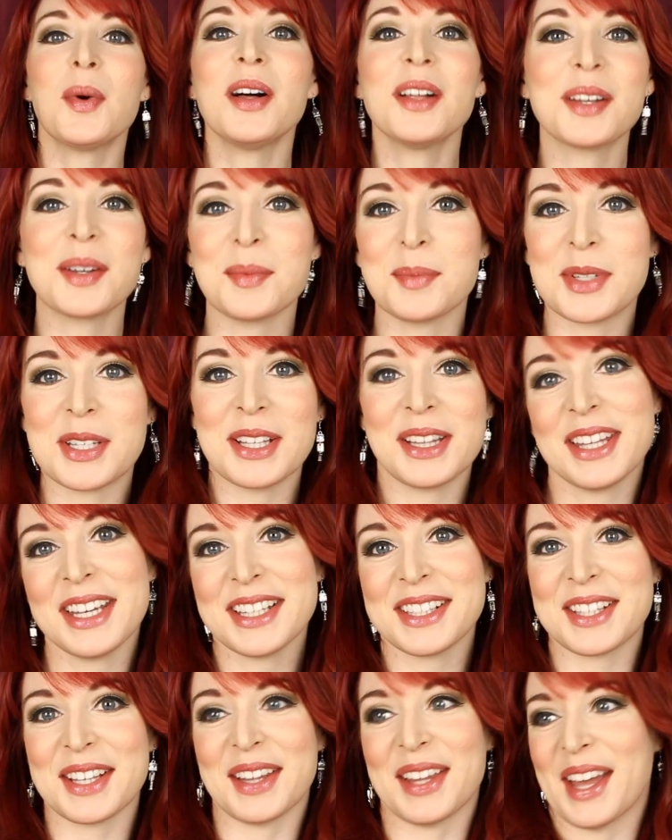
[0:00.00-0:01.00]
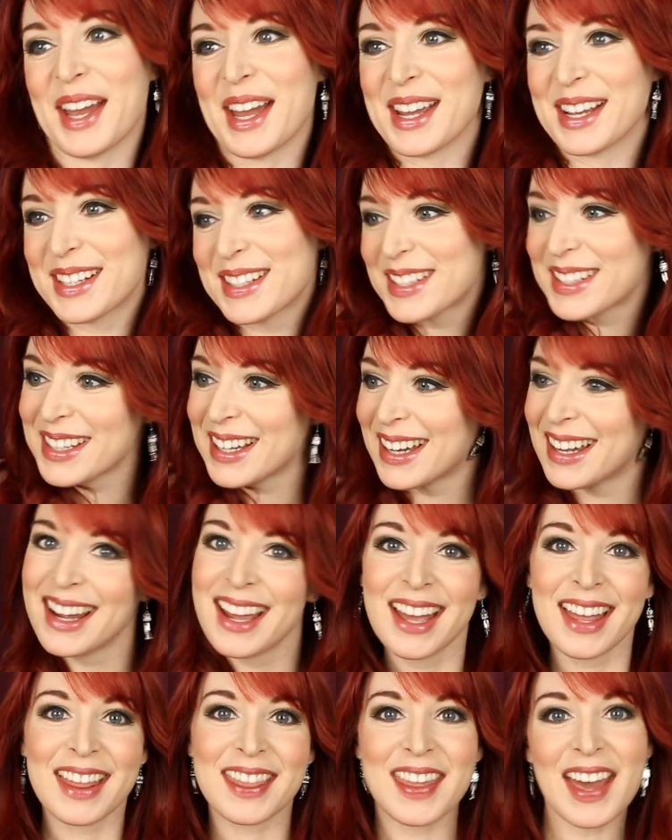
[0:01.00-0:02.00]
welcome to Lisa Likes.
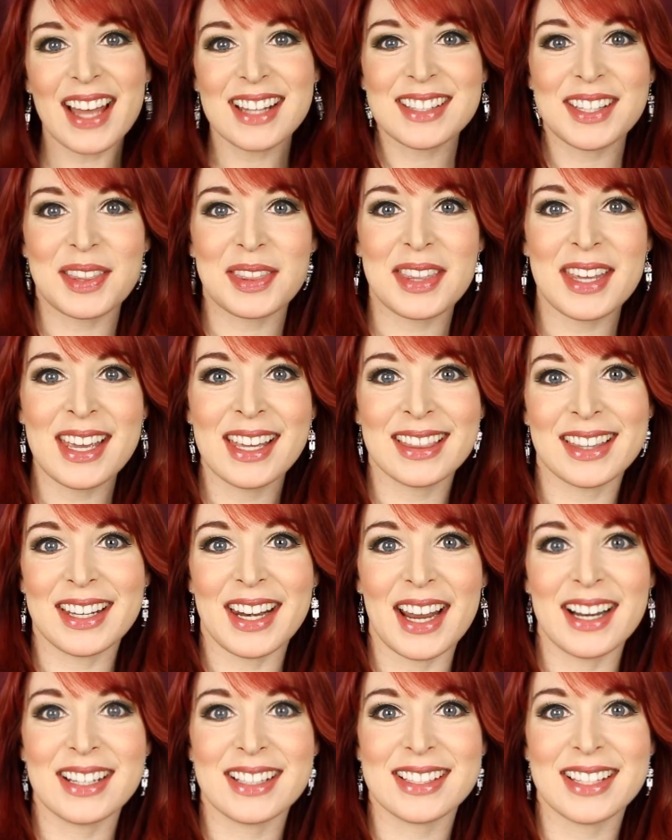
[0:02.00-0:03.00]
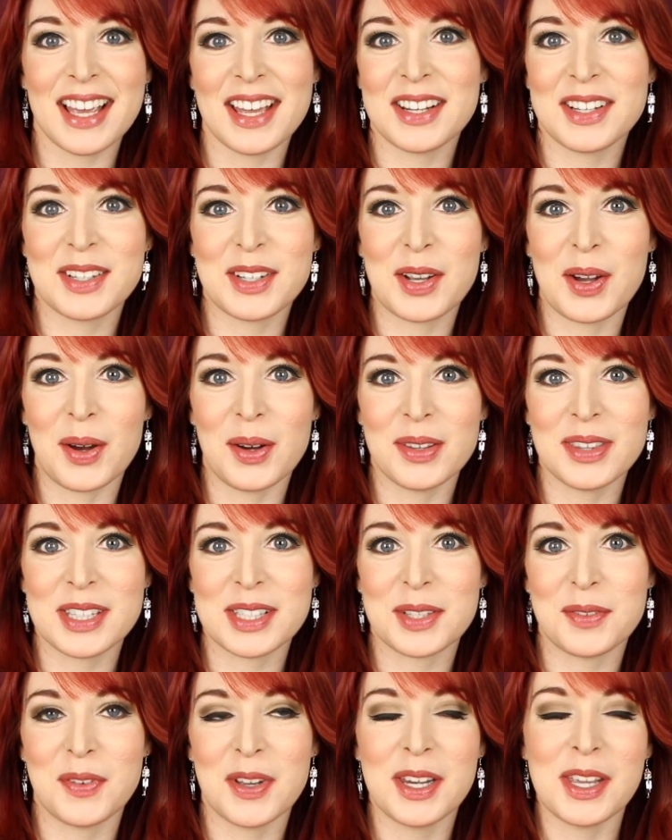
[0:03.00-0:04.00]
That's a thing that I decided to call
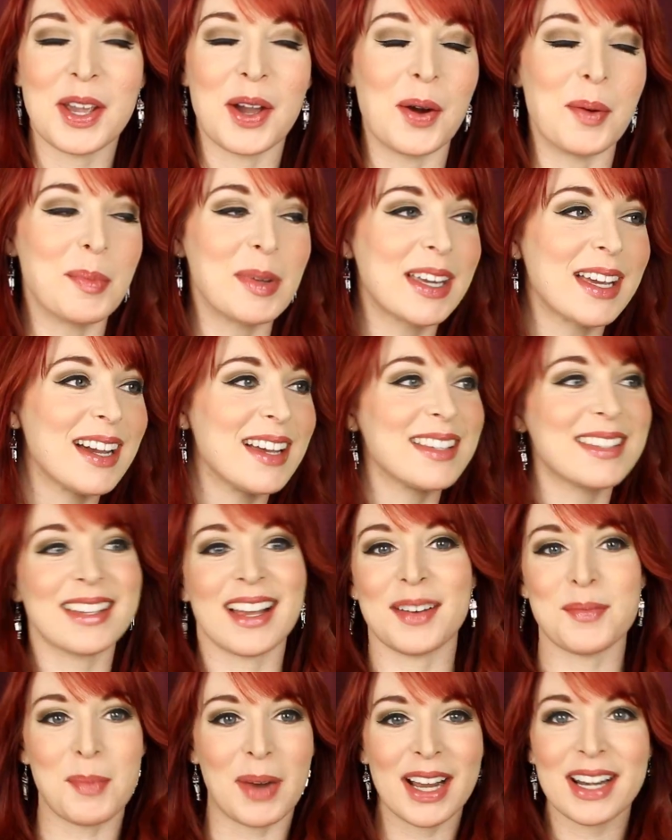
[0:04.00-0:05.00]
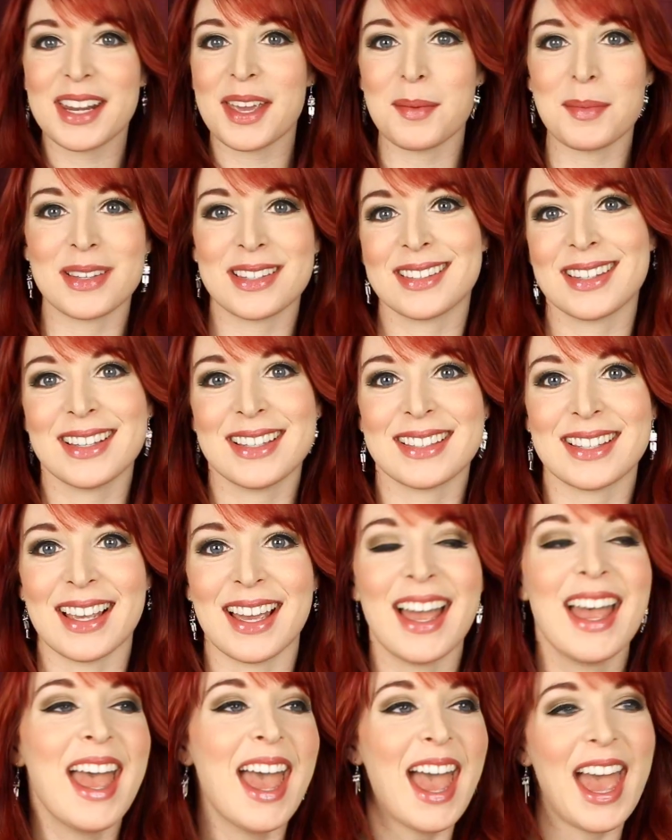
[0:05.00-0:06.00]
this video because my name is
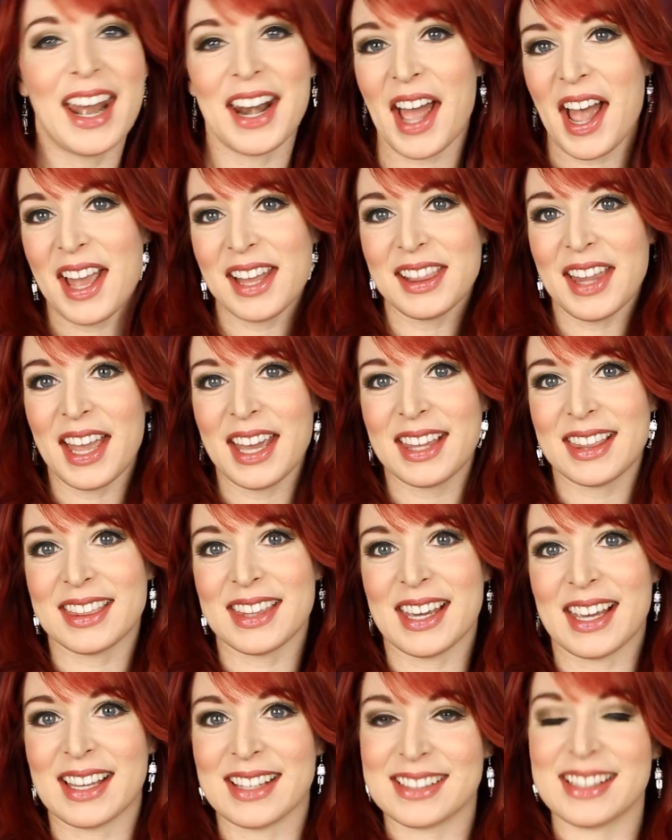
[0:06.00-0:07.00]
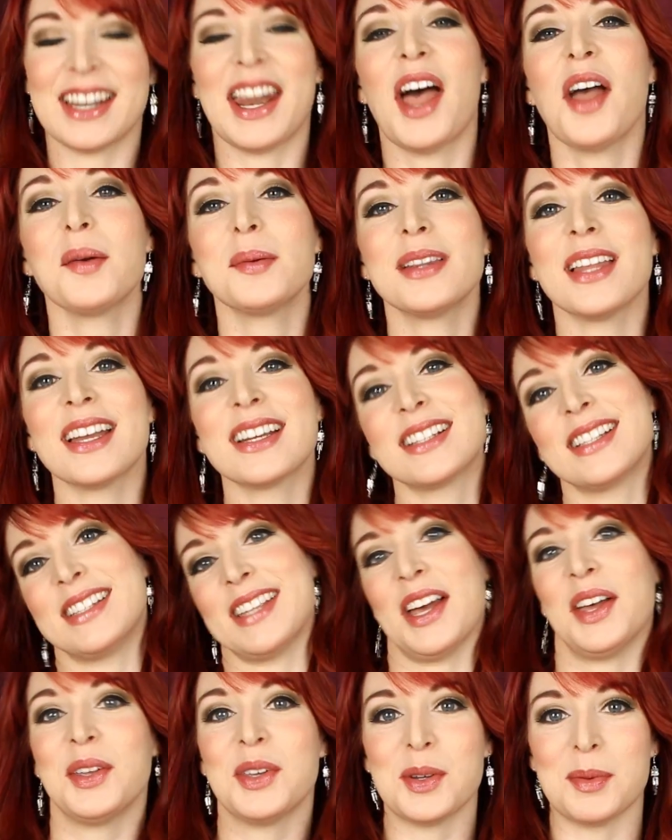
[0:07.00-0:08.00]
Lisa, and I like things, and I would like to
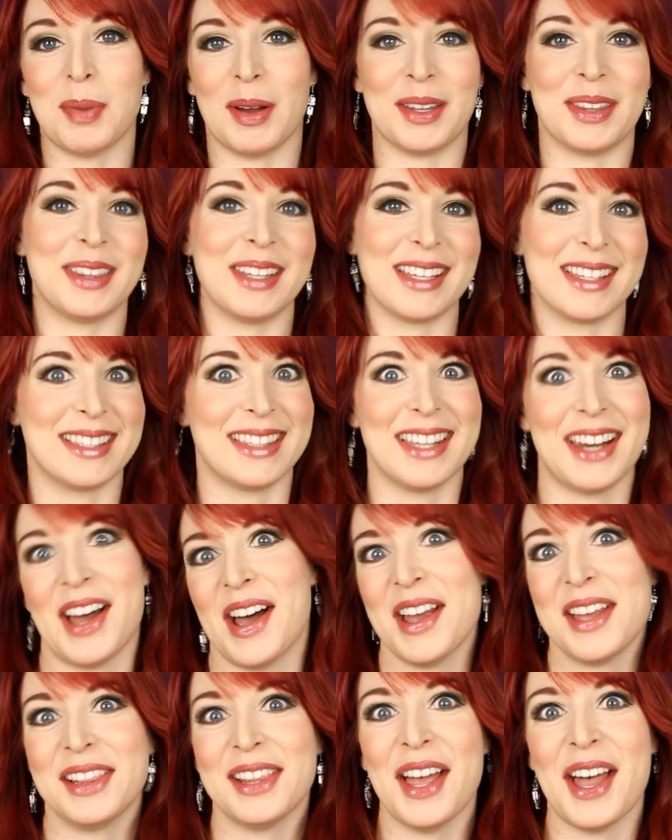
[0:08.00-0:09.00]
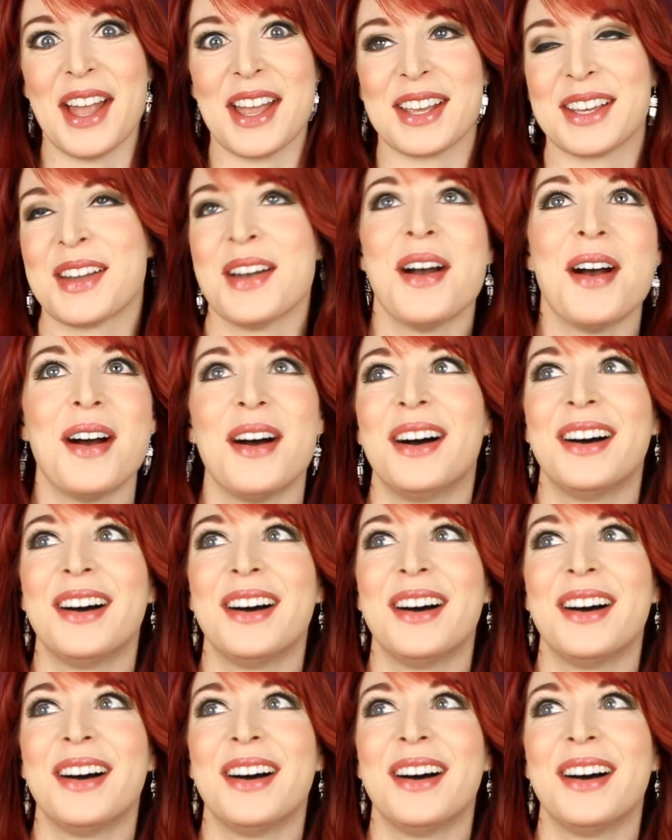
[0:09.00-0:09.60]
tell you about things that I like.